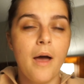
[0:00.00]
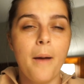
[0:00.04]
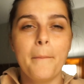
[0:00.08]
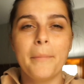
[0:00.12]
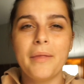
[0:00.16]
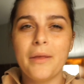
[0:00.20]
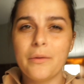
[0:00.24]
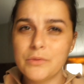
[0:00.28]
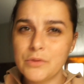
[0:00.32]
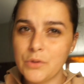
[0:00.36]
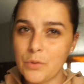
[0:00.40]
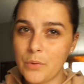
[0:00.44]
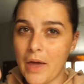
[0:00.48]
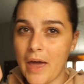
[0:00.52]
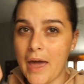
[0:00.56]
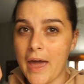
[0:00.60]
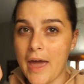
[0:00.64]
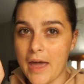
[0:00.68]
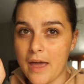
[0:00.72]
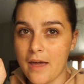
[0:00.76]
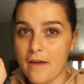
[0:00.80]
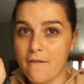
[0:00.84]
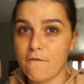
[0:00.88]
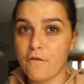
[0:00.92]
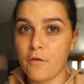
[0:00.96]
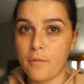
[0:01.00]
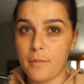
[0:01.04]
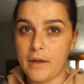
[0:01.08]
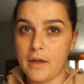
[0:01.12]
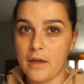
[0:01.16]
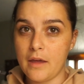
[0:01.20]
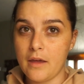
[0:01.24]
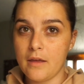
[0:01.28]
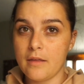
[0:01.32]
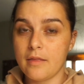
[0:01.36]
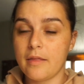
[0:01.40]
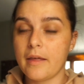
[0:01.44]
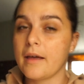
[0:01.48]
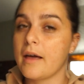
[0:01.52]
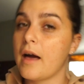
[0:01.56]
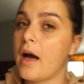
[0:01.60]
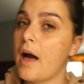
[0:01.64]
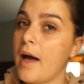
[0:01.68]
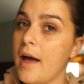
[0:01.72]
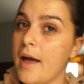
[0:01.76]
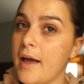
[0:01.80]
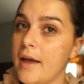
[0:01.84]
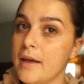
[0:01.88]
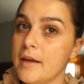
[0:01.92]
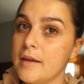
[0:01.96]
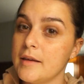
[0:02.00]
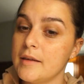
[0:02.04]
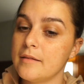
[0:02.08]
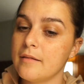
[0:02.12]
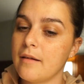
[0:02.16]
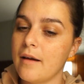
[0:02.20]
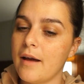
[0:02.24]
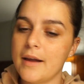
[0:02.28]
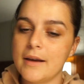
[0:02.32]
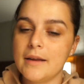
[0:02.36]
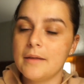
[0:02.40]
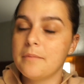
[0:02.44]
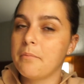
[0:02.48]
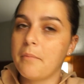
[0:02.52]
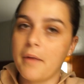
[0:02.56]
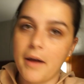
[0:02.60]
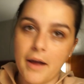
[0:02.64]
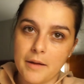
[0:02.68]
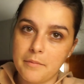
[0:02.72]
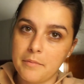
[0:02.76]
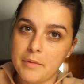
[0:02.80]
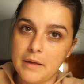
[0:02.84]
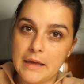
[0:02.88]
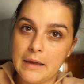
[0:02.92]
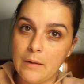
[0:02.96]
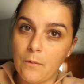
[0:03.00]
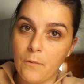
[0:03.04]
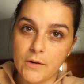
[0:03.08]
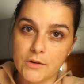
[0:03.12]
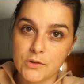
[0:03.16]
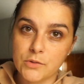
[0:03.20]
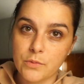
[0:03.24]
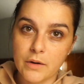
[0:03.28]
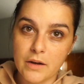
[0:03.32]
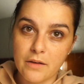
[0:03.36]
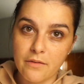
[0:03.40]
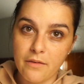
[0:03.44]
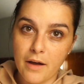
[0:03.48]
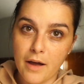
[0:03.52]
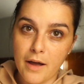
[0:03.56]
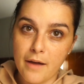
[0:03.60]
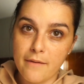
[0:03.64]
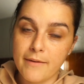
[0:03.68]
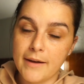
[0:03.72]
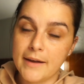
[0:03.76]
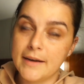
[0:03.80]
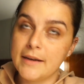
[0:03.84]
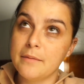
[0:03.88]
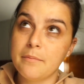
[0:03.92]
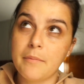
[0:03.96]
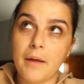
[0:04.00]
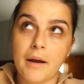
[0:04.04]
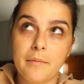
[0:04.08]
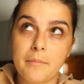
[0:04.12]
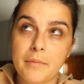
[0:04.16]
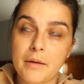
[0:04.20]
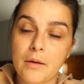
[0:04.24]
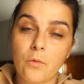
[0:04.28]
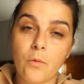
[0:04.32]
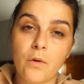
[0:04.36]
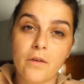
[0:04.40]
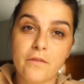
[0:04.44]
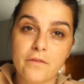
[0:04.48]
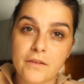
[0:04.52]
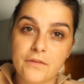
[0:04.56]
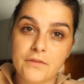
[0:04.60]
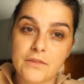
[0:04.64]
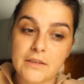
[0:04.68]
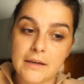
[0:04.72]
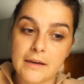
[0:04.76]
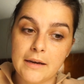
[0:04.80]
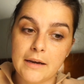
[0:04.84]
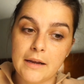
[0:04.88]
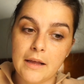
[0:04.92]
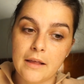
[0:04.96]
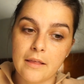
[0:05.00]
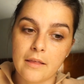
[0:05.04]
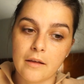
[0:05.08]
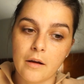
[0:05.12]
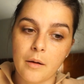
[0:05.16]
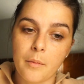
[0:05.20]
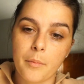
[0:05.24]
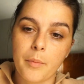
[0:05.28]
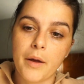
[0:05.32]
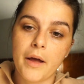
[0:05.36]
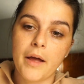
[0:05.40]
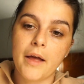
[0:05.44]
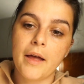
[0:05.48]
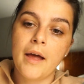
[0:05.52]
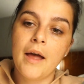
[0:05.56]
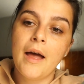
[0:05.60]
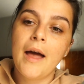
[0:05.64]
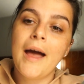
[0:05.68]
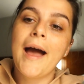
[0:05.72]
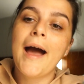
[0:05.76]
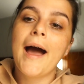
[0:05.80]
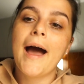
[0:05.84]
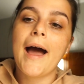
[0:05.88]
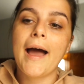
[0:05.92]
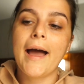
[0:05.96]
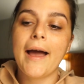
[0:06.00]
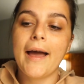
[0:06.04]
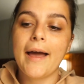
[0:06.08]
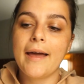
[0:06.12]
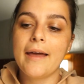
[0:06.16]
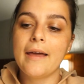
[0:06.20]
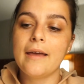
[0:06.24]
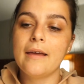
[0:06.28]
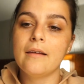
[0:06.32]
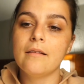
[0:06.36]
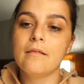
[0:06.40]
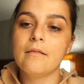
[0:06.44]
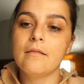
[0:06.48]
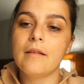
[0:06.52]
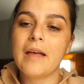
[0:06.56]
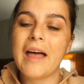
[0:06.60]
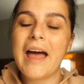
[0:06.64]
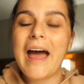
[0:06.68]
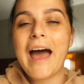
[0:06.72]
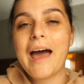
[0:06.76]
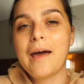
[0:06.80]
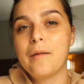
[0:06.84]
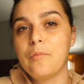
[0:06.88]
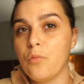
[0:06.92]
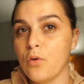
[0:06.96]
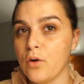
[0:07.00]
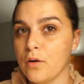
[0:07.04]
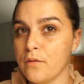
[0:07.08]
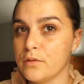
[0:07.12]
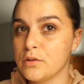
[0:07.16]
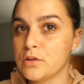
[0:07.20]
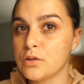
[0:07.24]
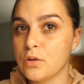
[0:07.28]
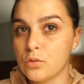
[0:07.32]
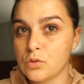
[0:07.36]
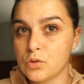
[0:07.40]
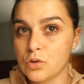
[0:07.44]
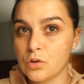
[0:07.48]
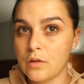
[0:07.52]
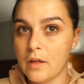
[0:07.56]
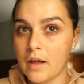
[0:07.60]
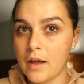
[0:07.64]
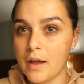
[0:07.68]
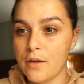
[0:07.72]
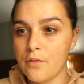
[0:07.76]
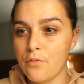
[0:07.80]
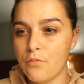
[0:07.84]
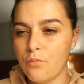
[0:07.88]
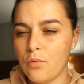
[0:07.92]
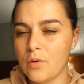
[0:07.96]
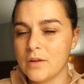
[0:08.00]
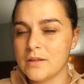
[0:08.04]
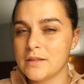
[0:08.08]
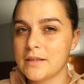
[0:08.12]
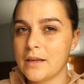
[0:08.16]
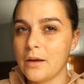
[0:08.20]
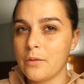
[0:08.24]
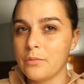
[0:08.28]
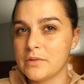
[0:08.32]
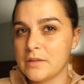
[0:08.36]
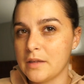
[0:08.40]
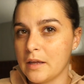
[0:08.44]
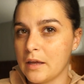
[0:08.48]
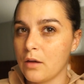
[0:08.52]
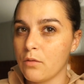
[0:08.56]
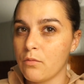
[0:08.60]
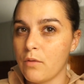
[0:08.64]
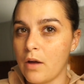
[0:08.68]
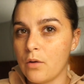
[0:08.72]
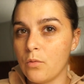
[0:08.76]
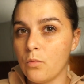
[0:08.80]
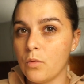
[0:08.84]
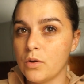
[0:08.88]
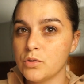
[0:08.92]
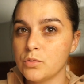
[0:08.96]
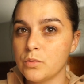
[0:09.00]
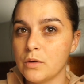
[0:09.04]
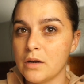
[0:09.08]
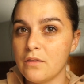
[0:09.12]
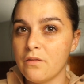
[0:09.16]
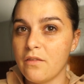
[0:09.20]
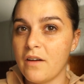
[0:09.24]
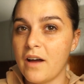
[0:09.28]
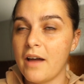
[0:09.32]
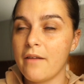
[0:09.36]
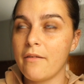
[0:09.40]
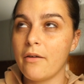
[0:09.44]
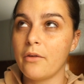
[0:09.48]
That was okay for me. Like I didn't mind being 125. I didn't mind being 115 either, but I had more of a social life once I was like around 125.